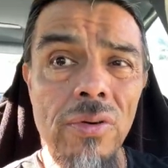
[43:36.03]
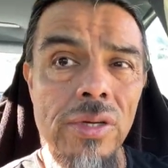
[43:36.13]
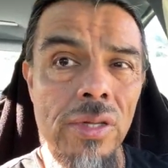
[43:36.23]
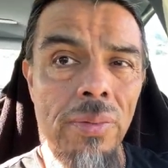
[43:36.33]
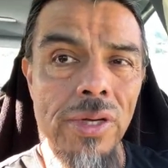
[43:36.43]
or
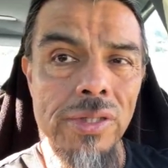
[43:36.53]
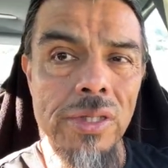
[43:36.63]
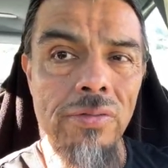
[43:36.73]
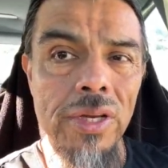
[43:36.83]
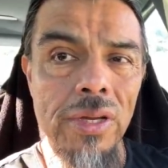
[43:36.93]
to the
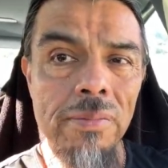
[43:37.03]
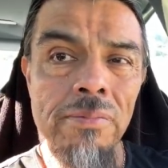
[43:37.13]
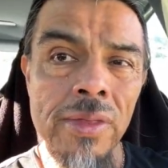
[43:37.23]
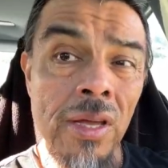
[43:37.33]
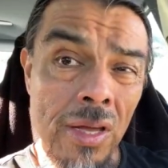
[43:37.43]
positivity.
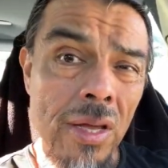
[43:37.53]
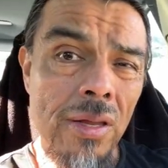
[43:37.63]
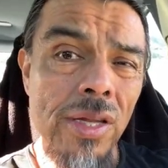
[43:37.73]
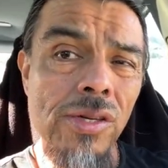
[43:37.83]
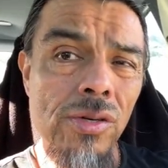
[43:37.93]

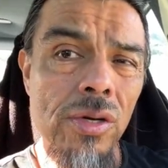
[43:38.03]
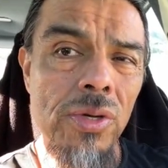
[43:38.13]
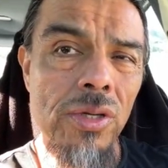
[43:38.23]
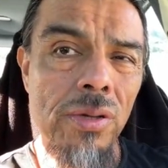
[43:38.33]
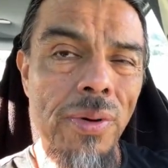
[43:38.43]
Let's contribute
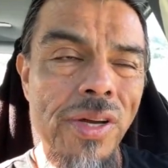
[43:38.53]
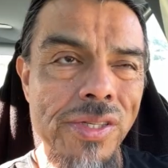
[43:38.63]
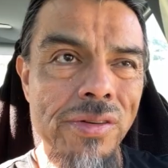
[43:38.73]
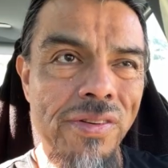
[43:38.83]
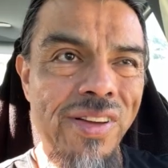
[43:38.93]
to the positive.